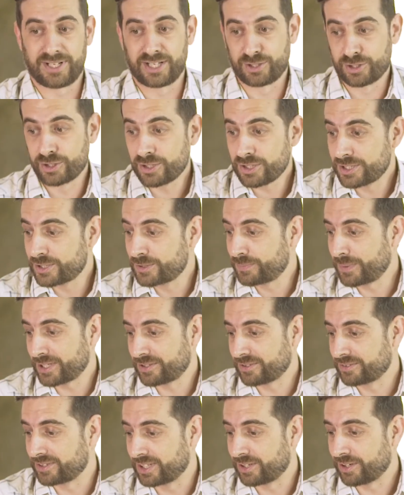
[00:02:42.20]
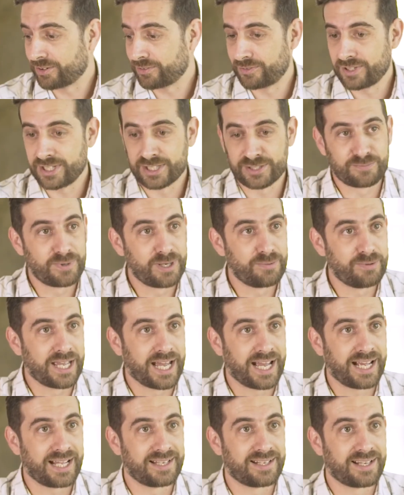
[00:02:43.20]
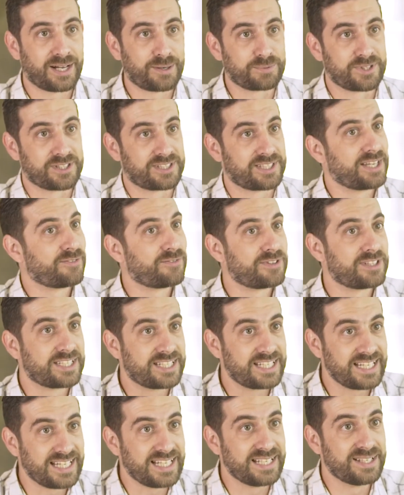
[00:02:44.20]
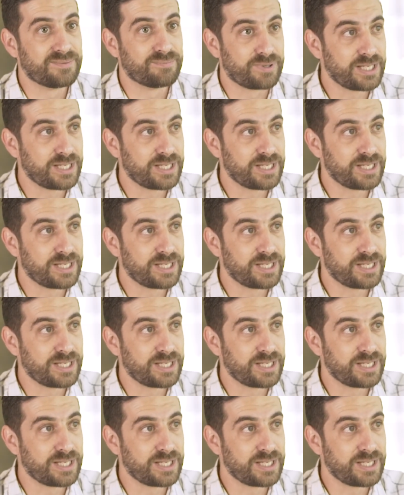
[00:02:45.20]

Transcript: A good specialty coffee has maybe had up to 17